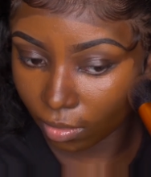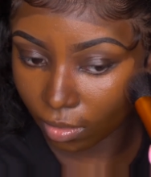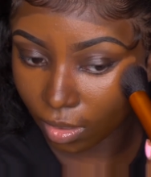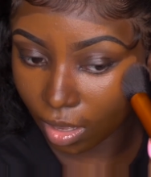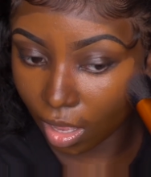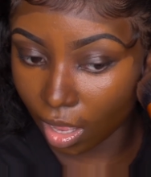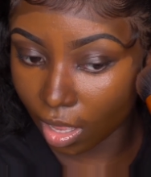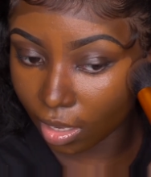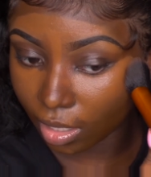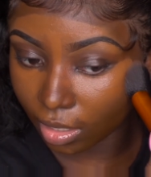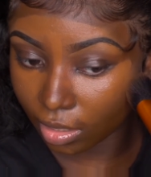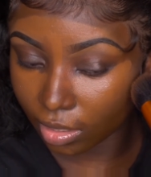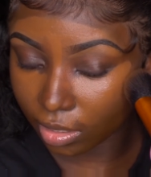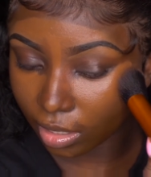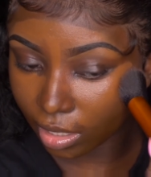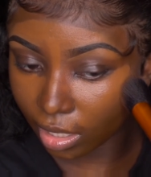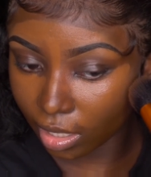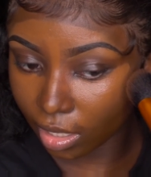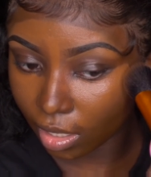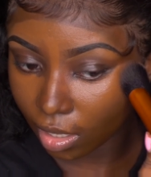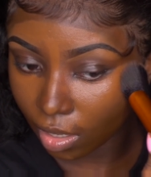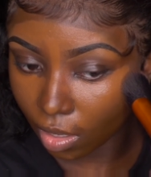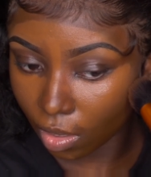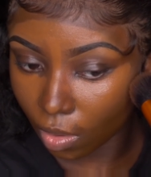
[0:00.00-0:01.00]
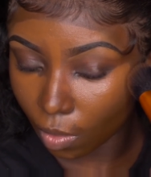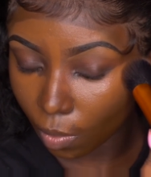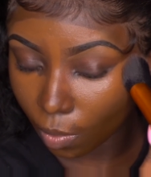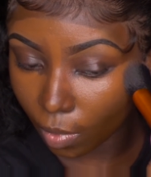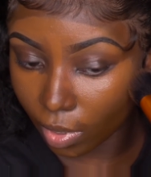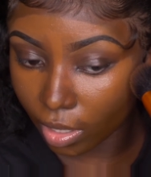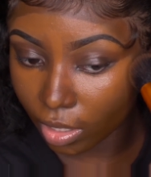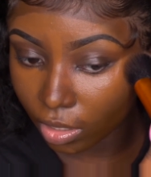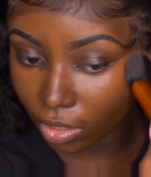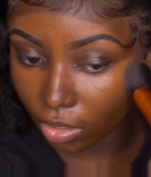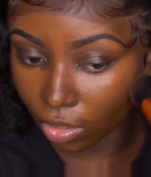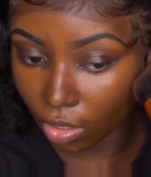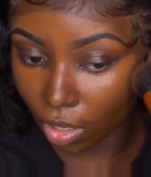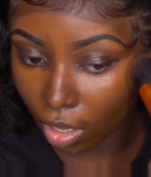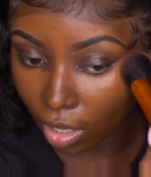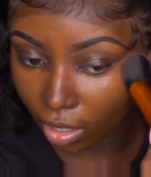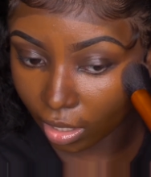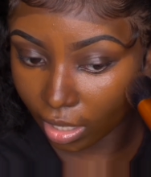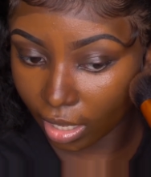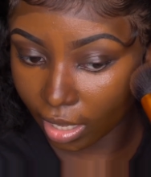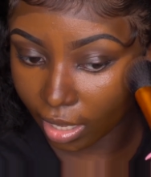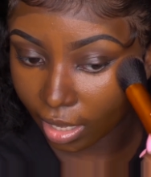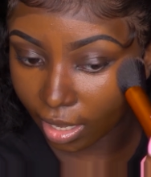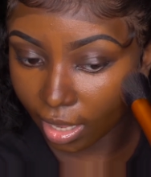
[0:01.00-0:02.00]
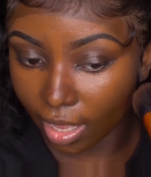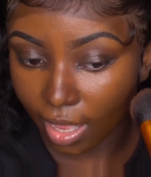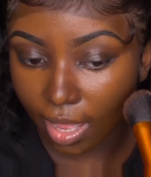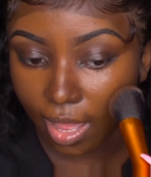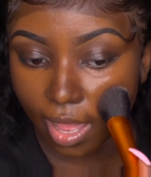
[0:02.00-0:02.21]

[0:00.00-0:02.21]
Honestly, what is talking?